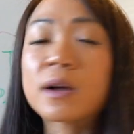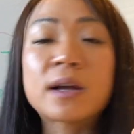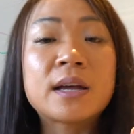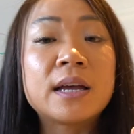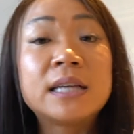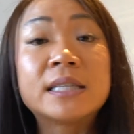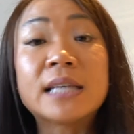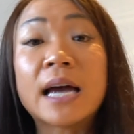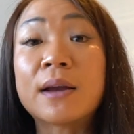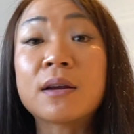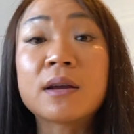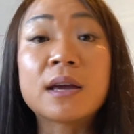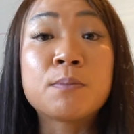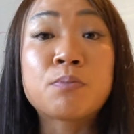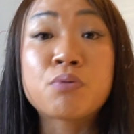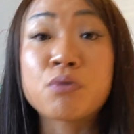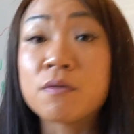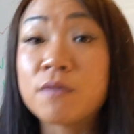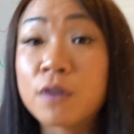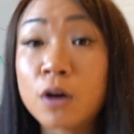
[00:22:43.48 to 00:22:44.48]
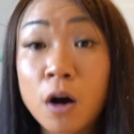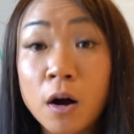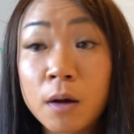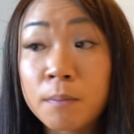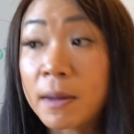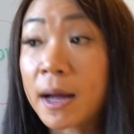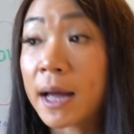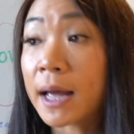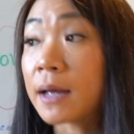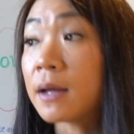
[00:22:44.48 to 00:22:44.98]
Is that improving on
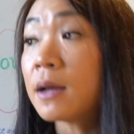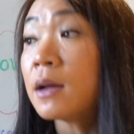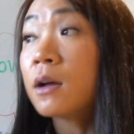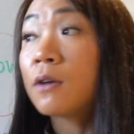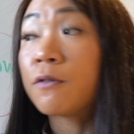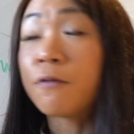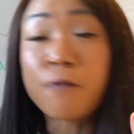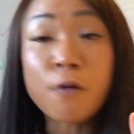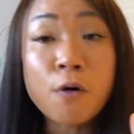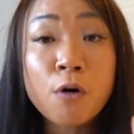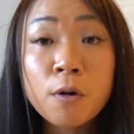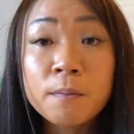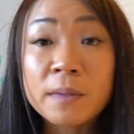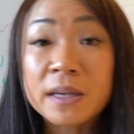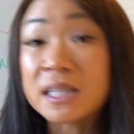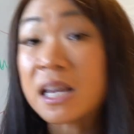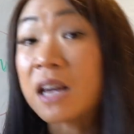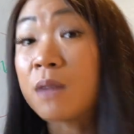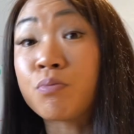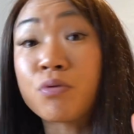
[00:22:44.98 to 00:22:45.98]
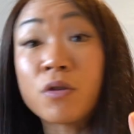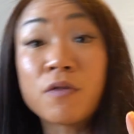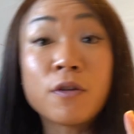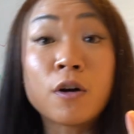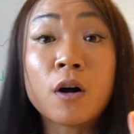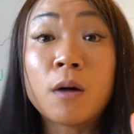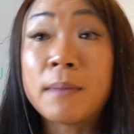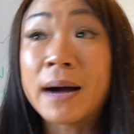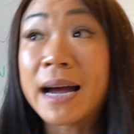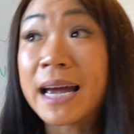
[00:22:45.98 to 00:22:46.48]
my form? Is that improving
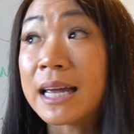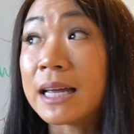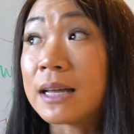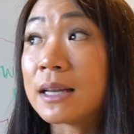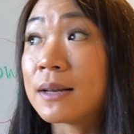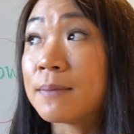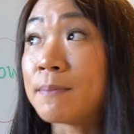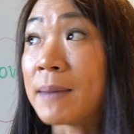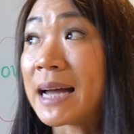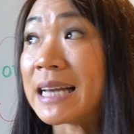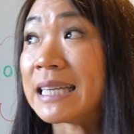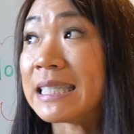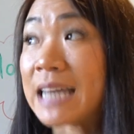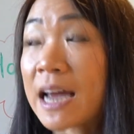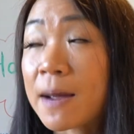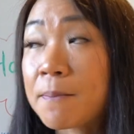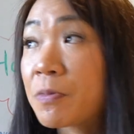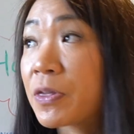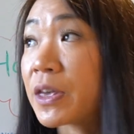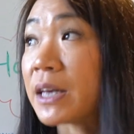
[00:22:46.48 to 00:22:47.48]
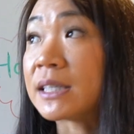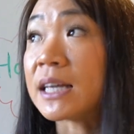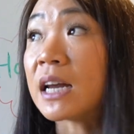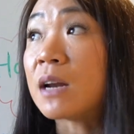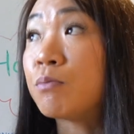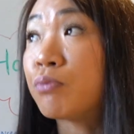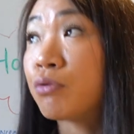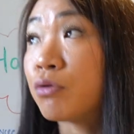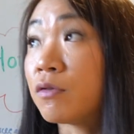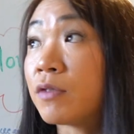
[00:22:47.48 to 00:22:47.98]
on my depth? Is that
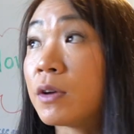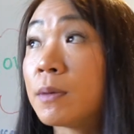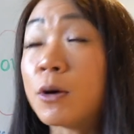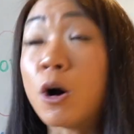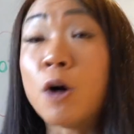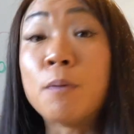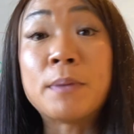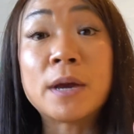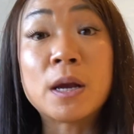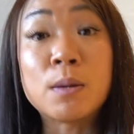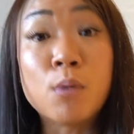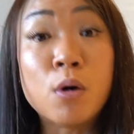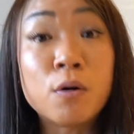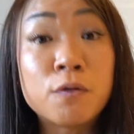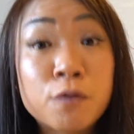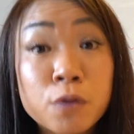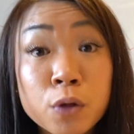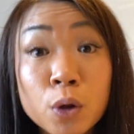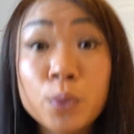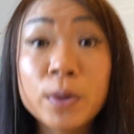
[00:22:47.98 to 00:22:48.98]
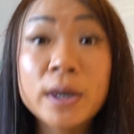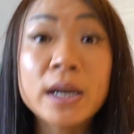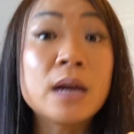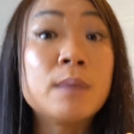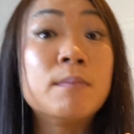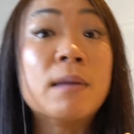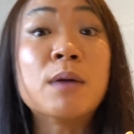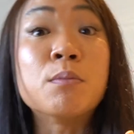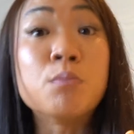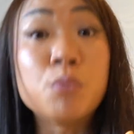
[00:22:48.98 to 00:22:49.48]
improving on being more fluid in
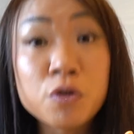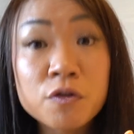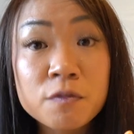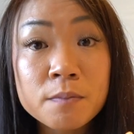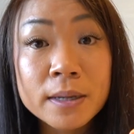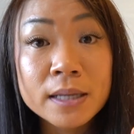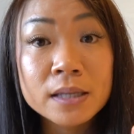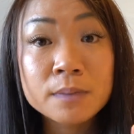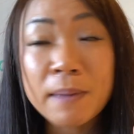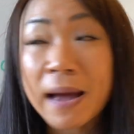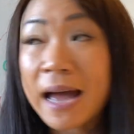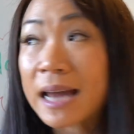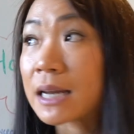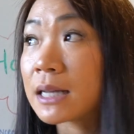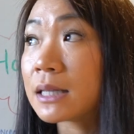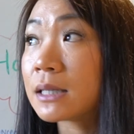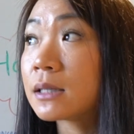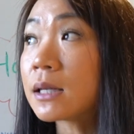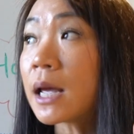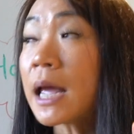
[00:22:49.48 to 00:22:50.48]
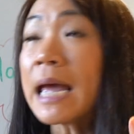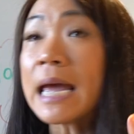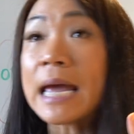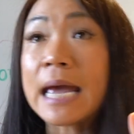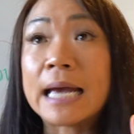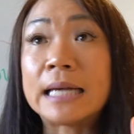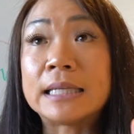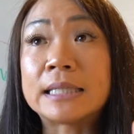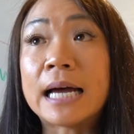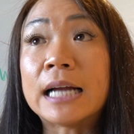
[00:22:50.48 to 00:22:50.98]
my movement patterns?
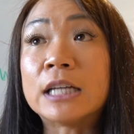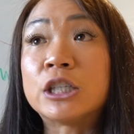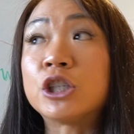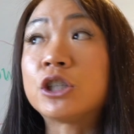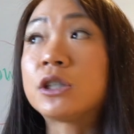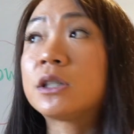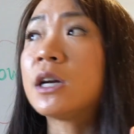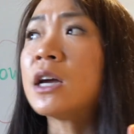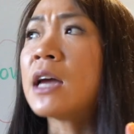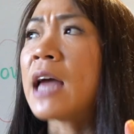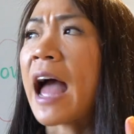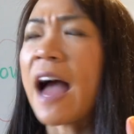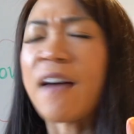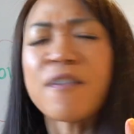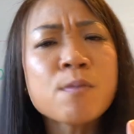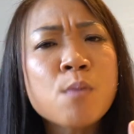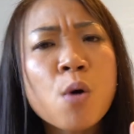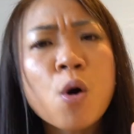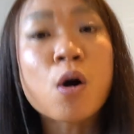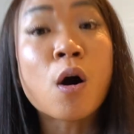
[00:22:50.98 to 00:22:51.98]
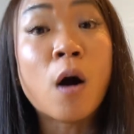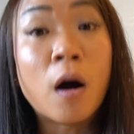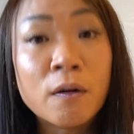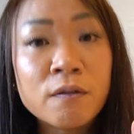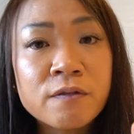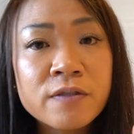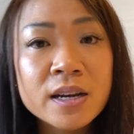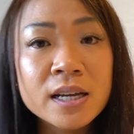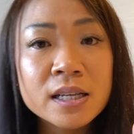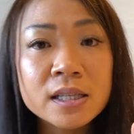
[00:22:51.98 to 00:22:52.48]
Is that just having more
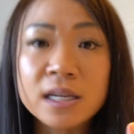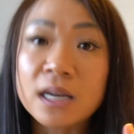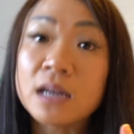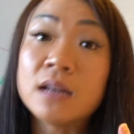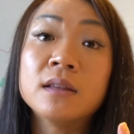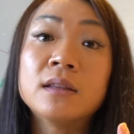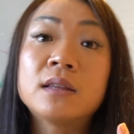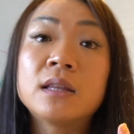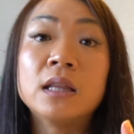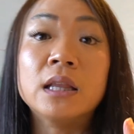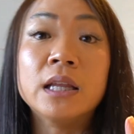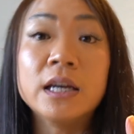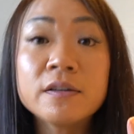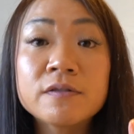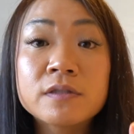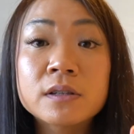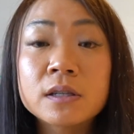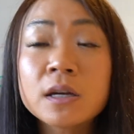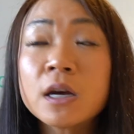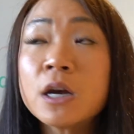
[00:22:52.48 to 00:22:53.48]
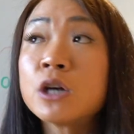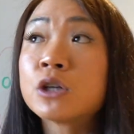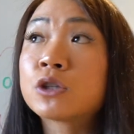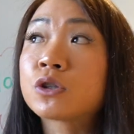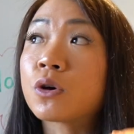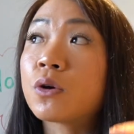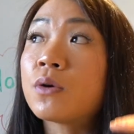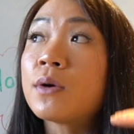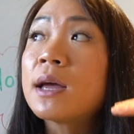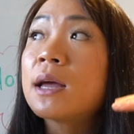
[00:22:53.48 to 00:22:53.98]
confidence in the lifts?
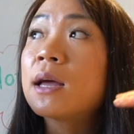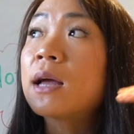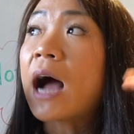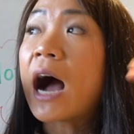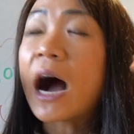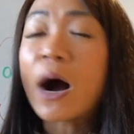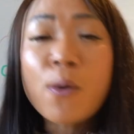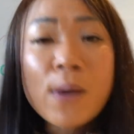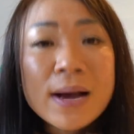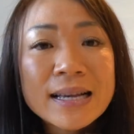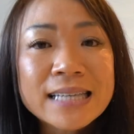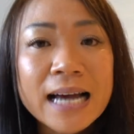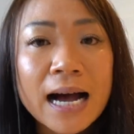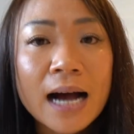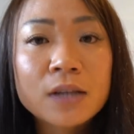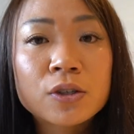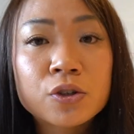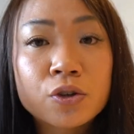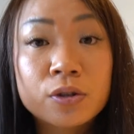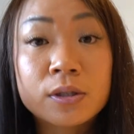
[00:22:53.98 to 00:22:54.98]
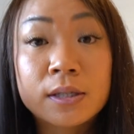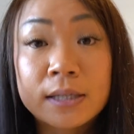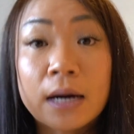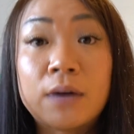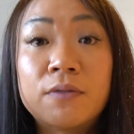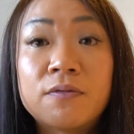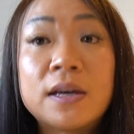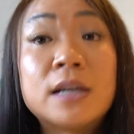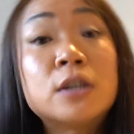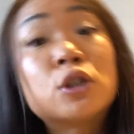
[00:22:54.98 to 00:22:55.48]
So always ask
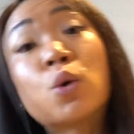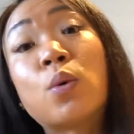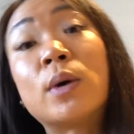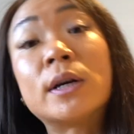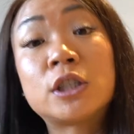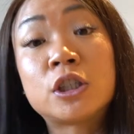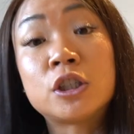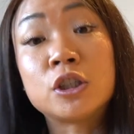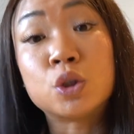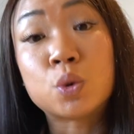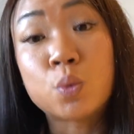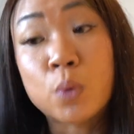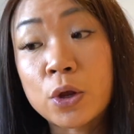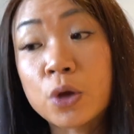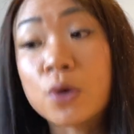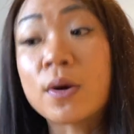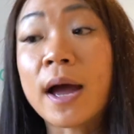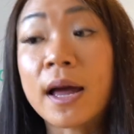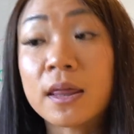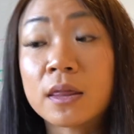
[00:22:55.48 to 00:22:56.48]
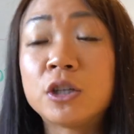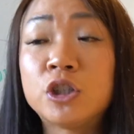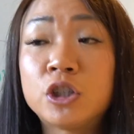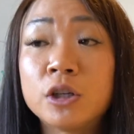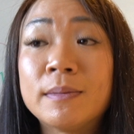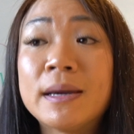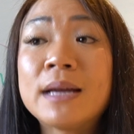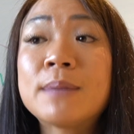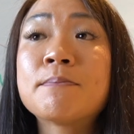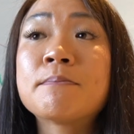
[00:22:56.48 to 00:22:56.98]
yourself these questions when you're at the
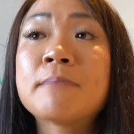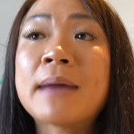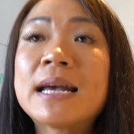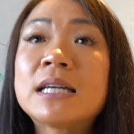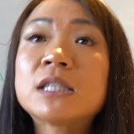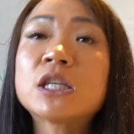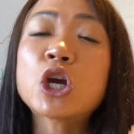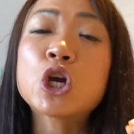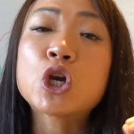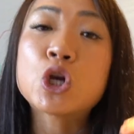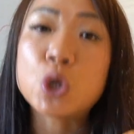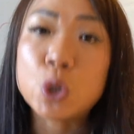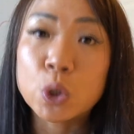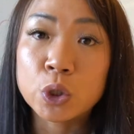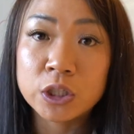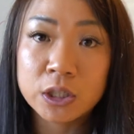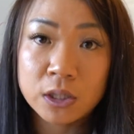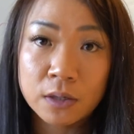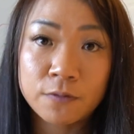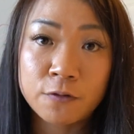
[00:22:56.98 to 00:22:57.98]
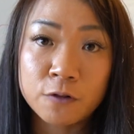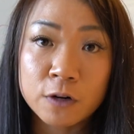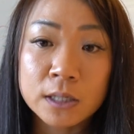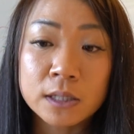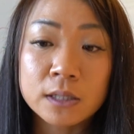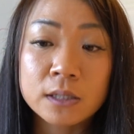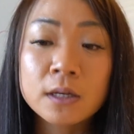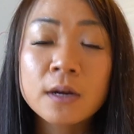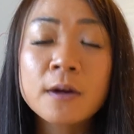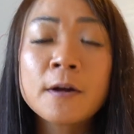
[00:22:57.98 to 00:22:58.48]
gym. It makes a huge
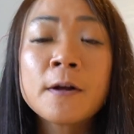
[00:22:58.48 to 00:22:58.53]
difference.